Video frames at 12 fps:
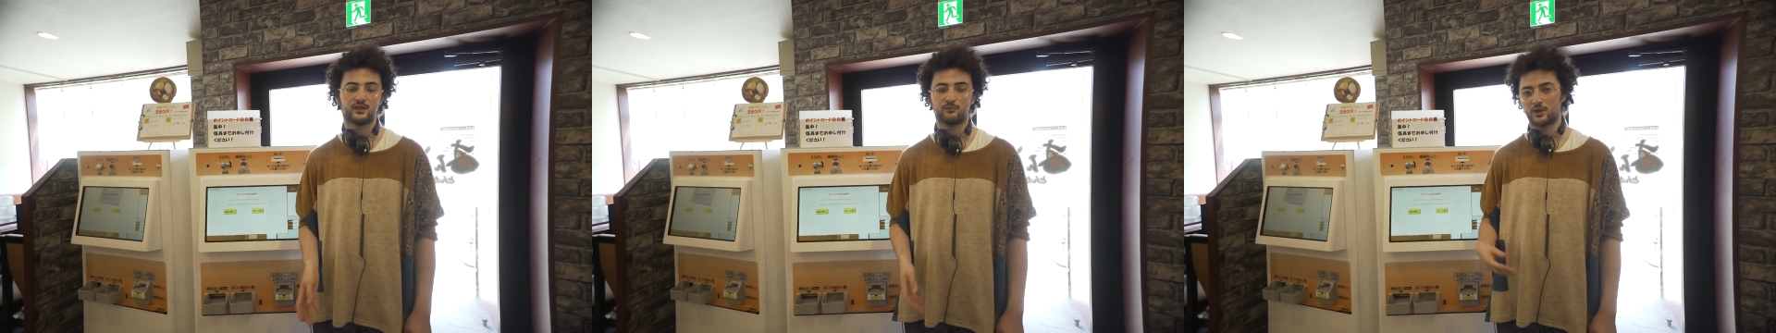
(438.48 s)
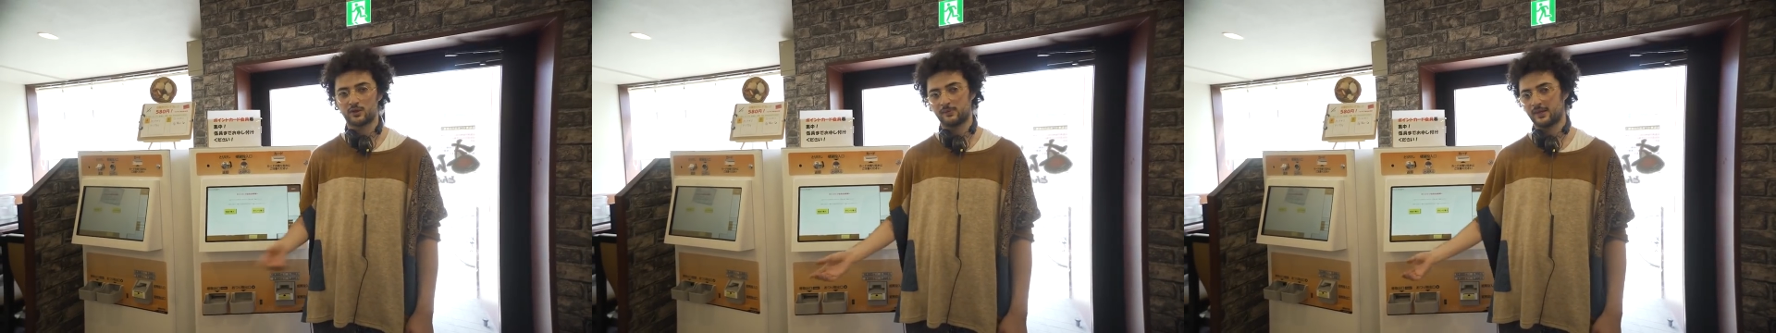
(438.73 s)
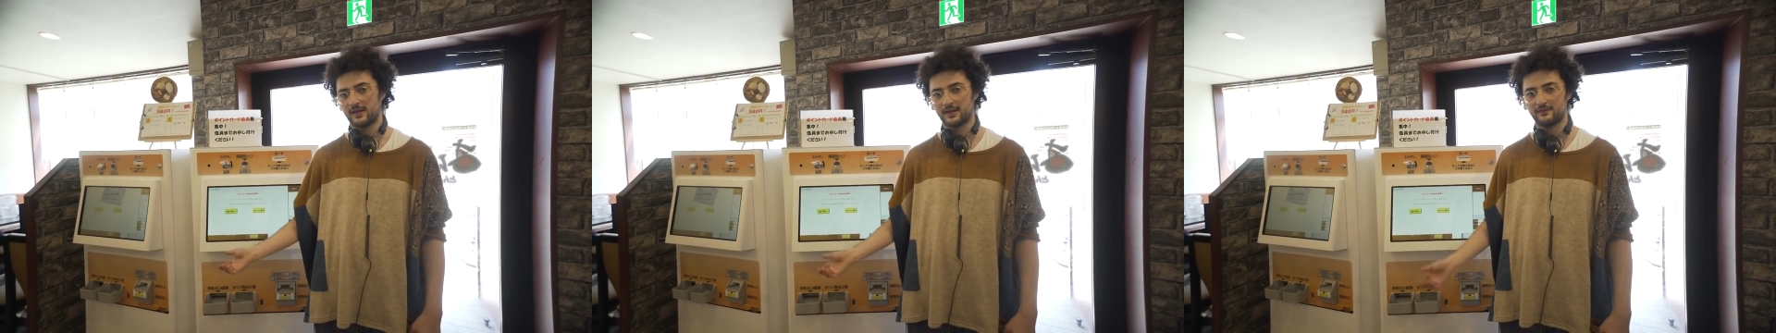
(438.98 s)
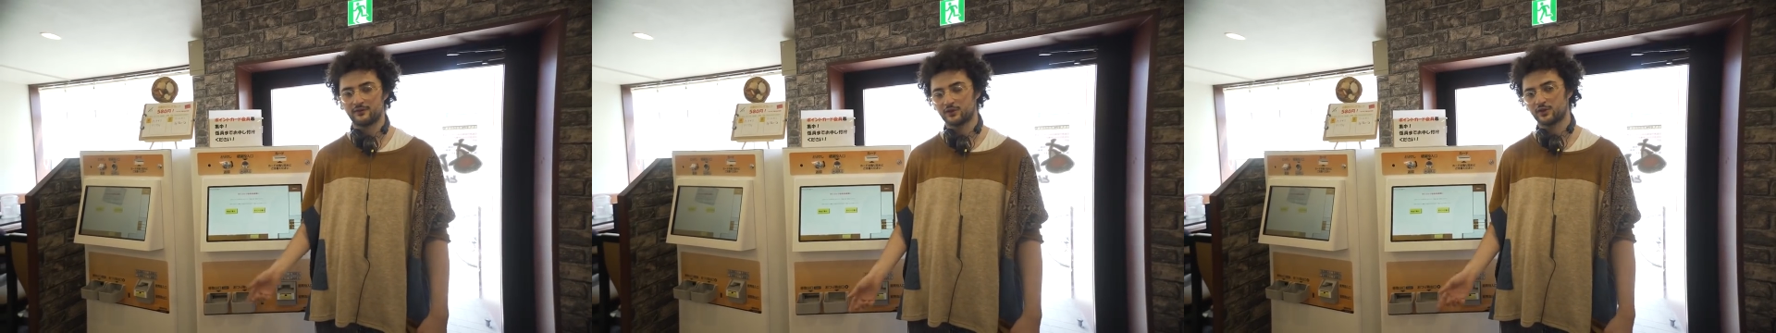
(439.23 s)
where you
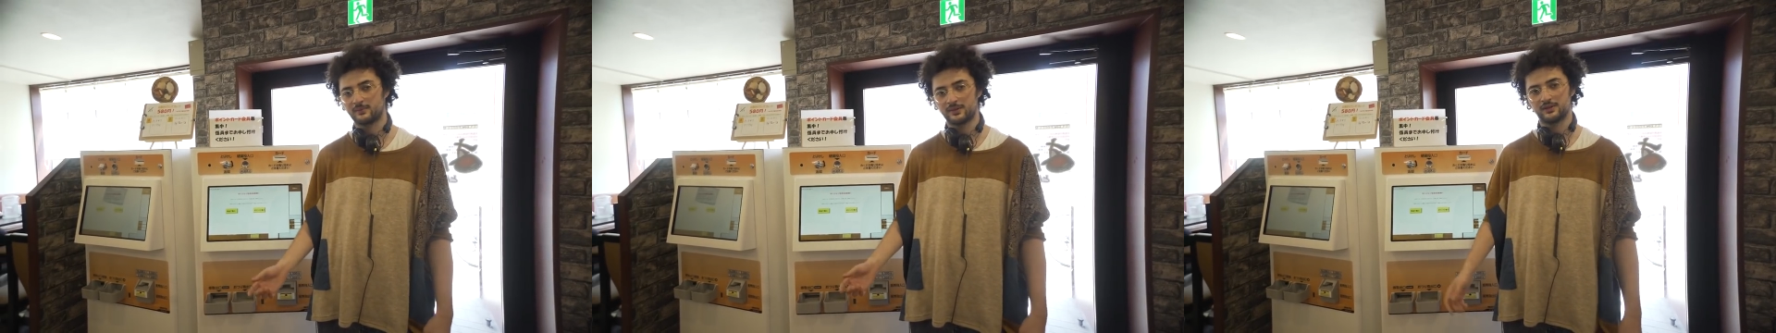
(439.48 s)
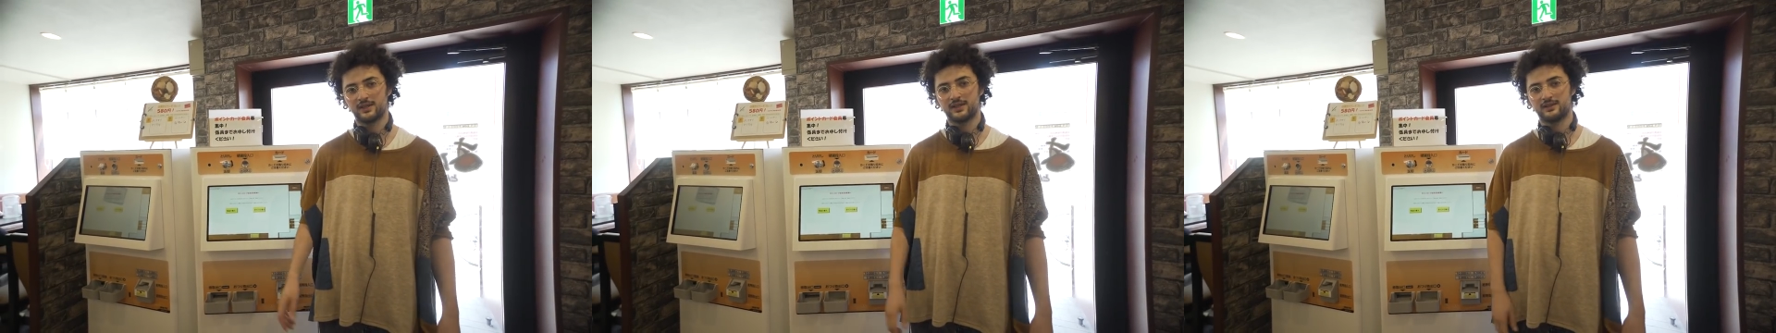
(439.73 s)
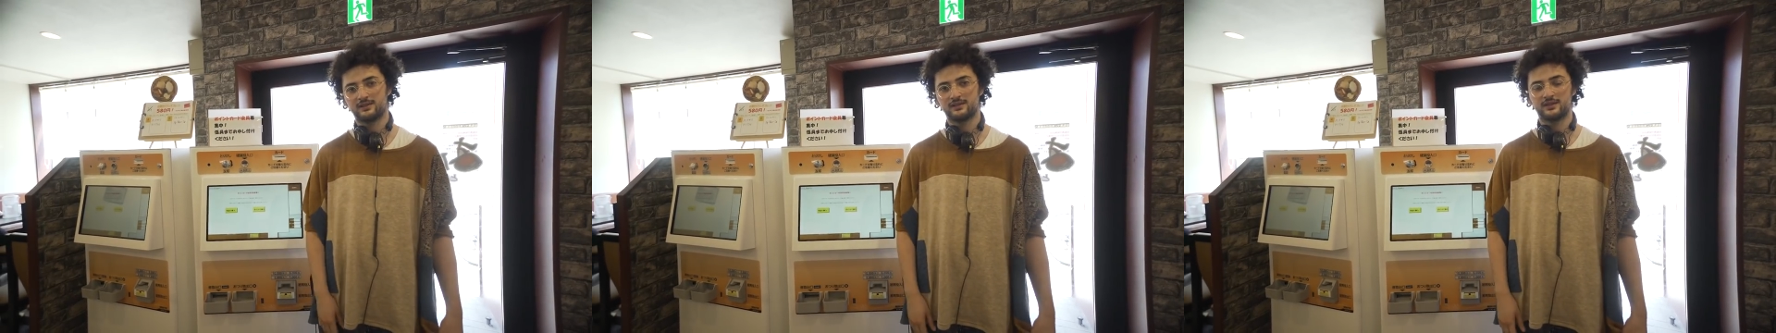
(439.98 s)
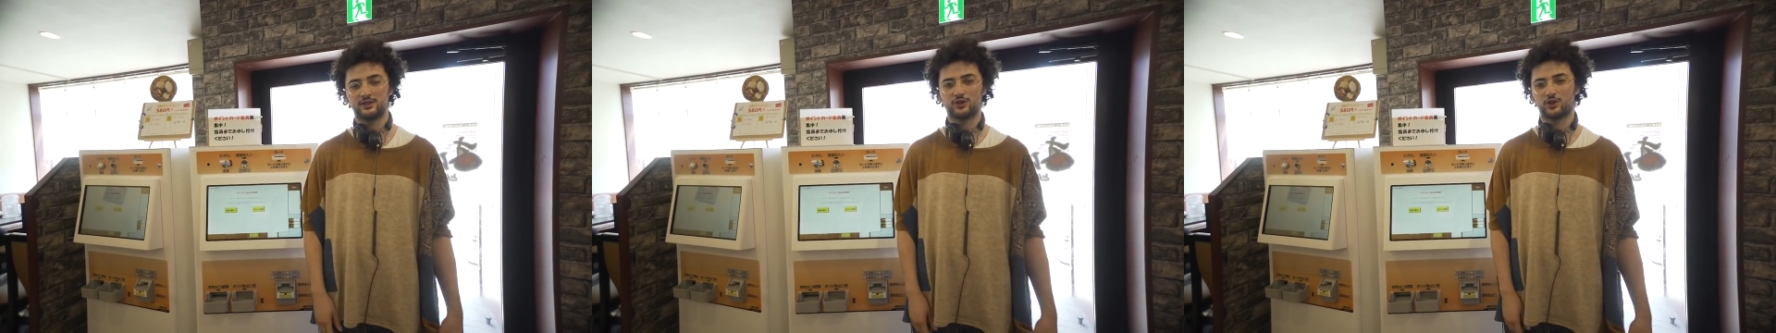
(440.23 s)
pay for your meal and
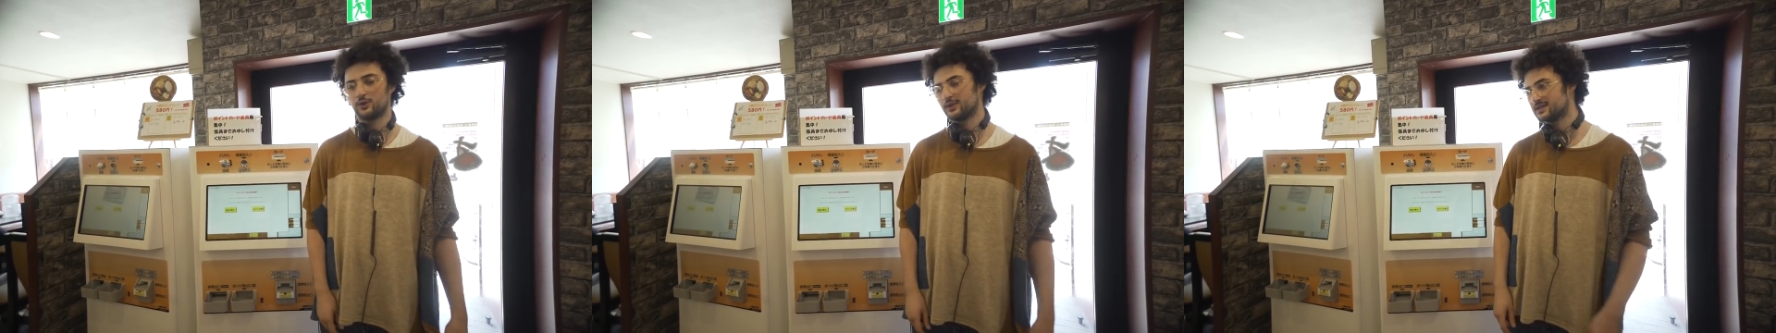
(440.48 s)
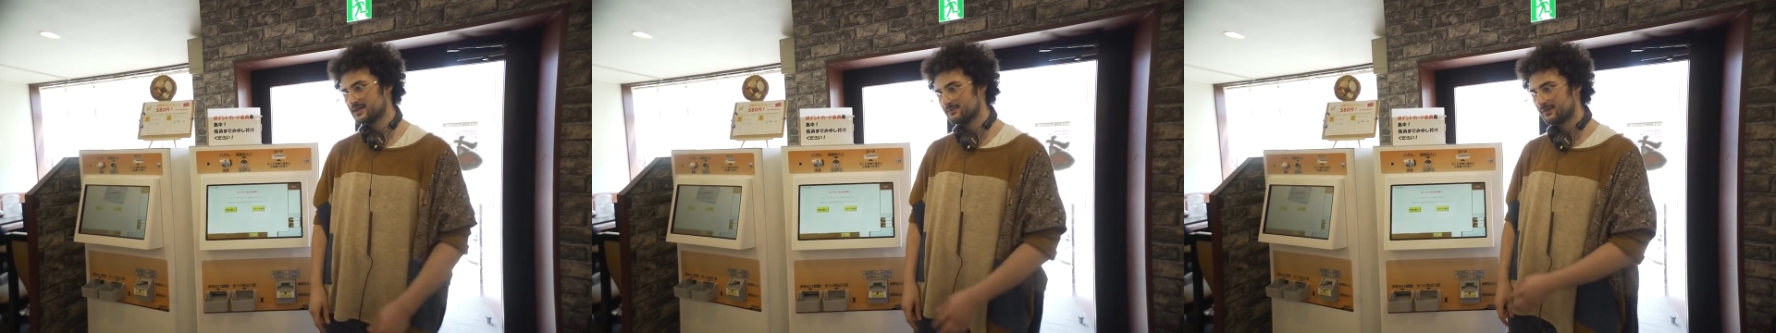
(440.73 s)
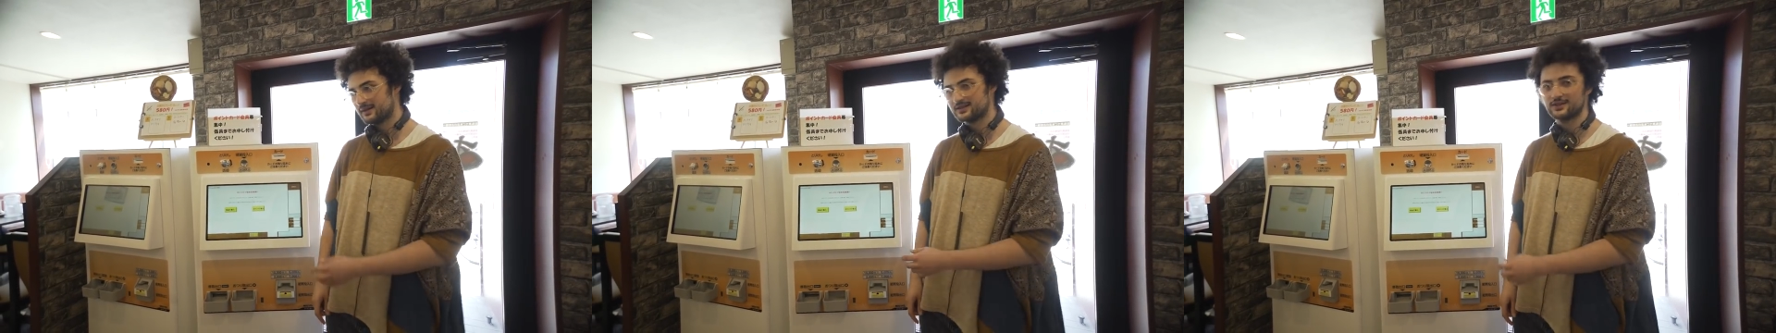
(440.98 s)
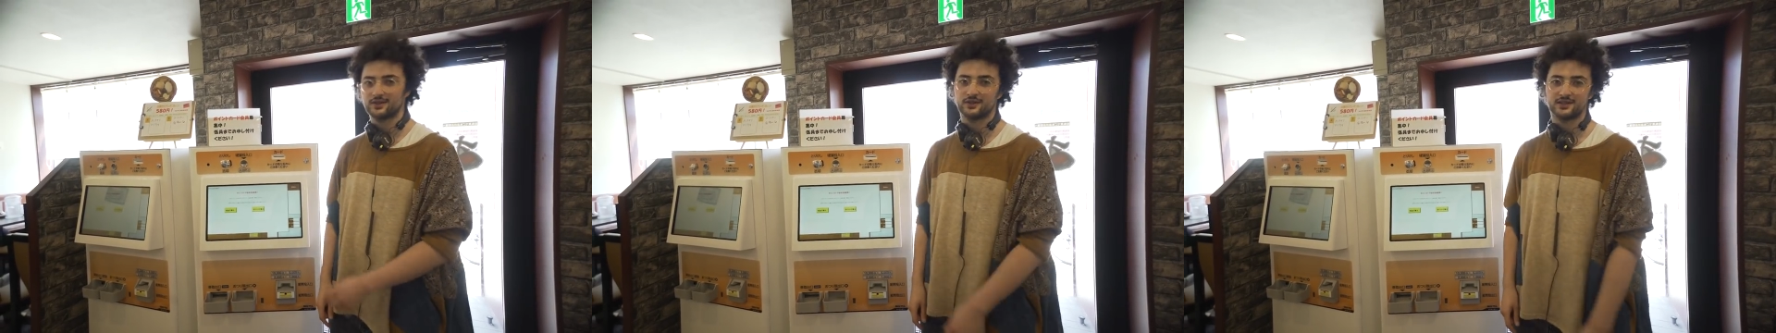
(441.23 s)
then you go and sit
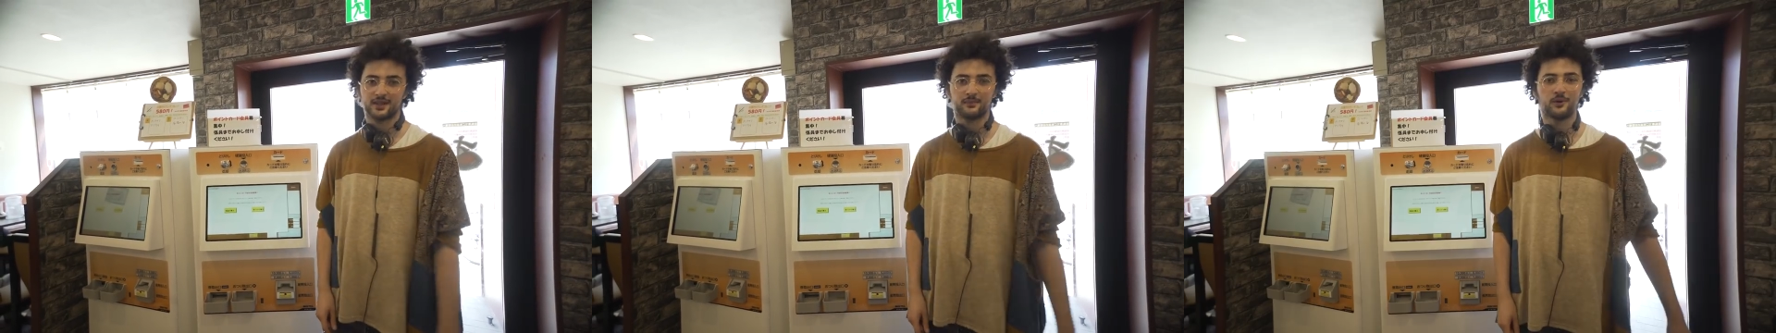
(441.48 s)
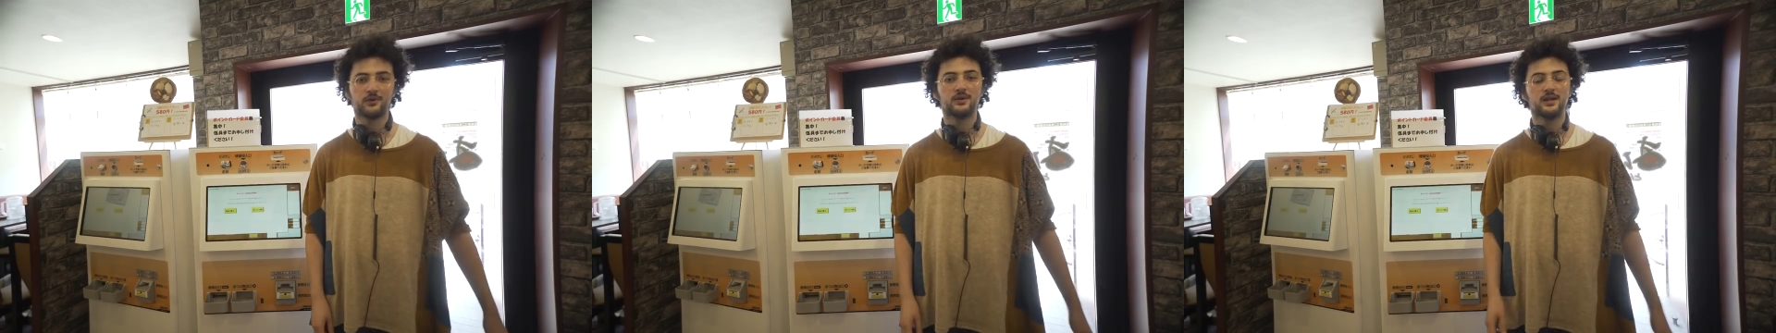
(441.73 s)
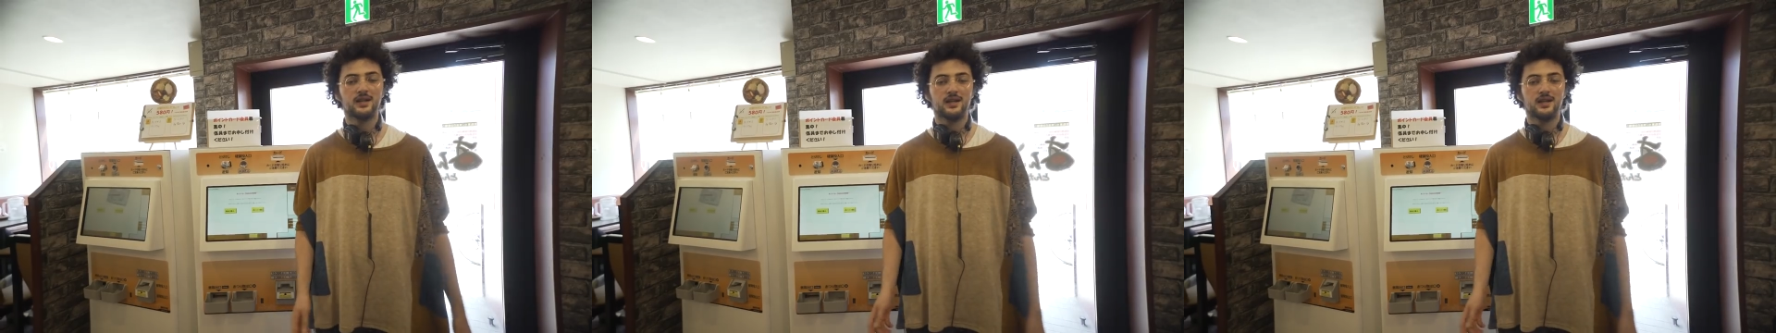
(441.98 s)
back to your table